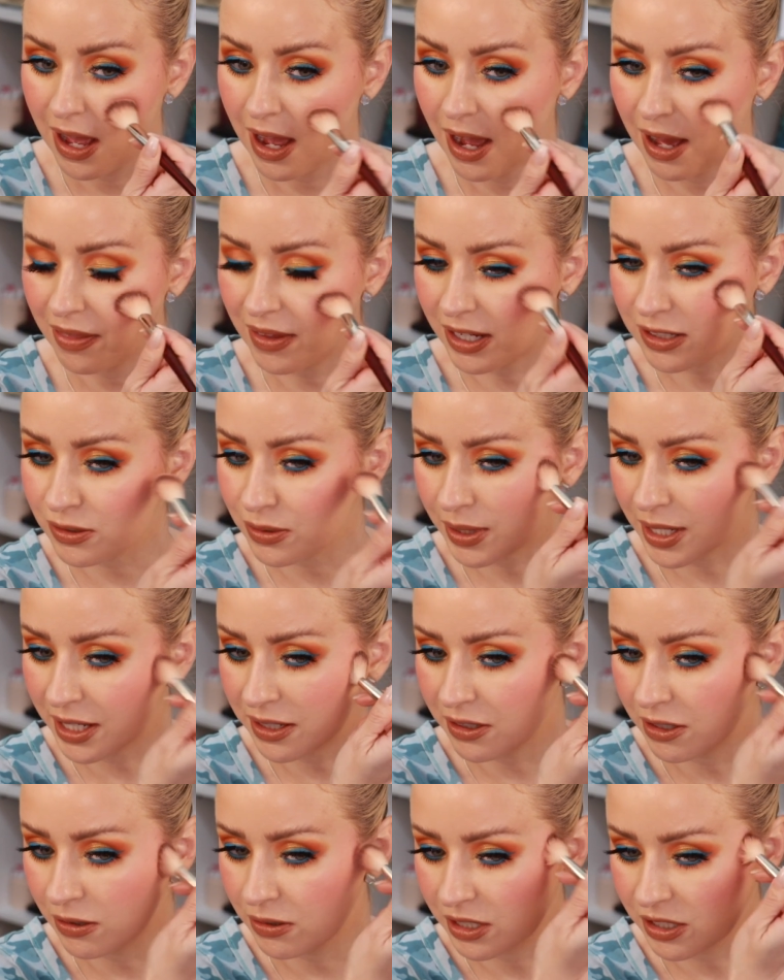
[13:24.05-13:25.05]
And that's what I
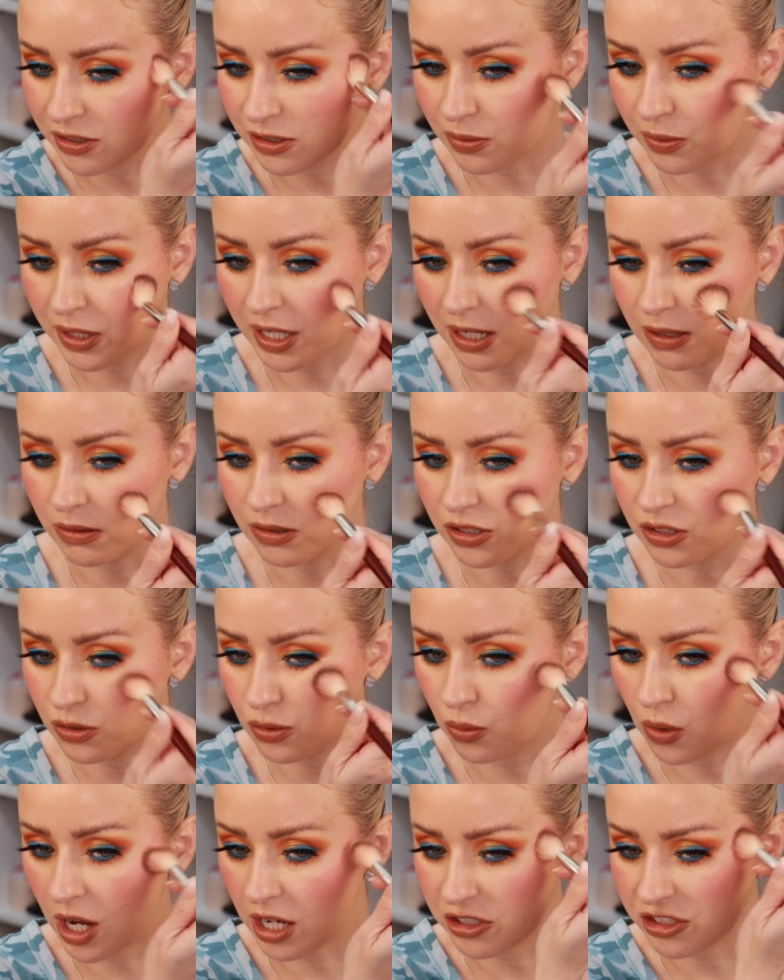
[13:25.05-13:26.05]
noticed when I was
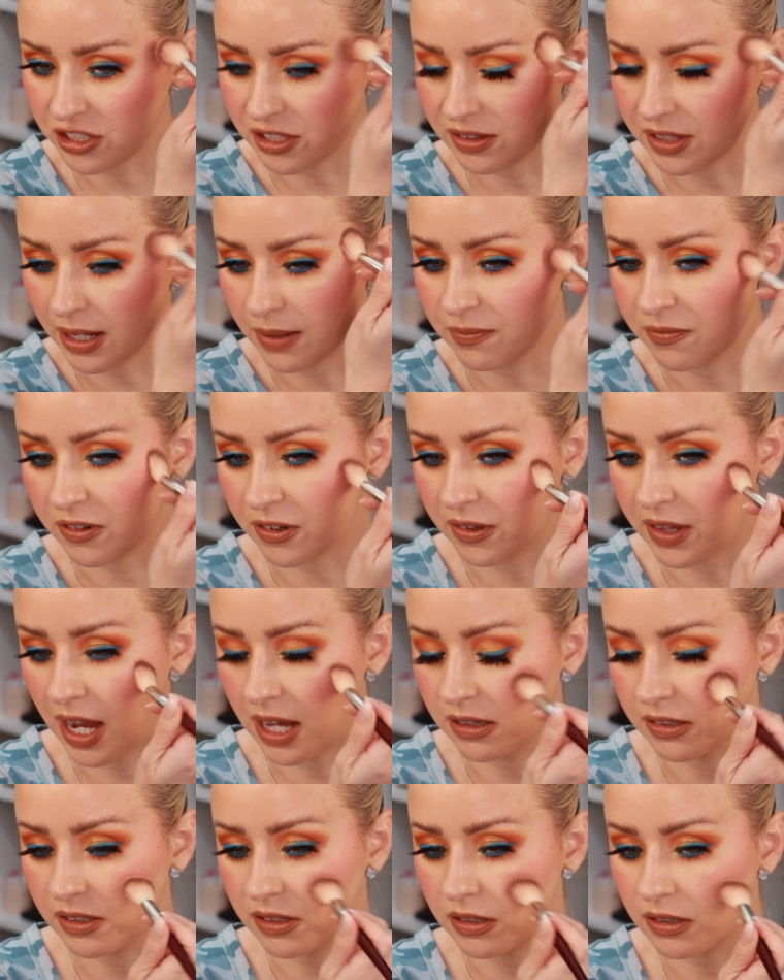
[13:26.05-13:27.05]
swatching them for
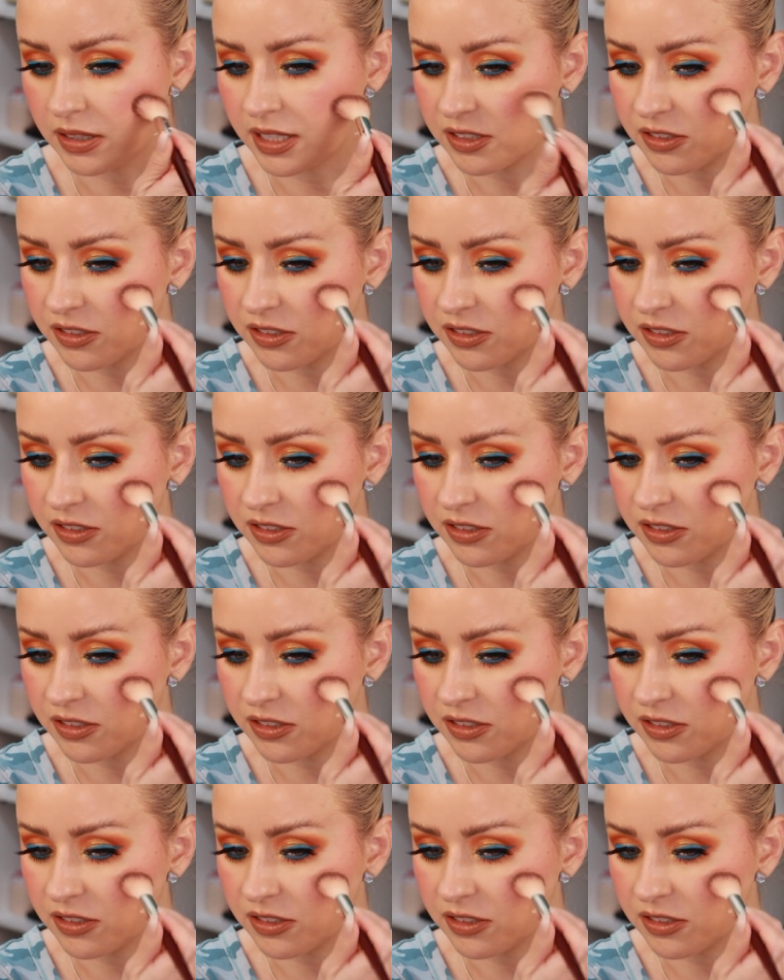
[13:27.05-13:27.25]
that little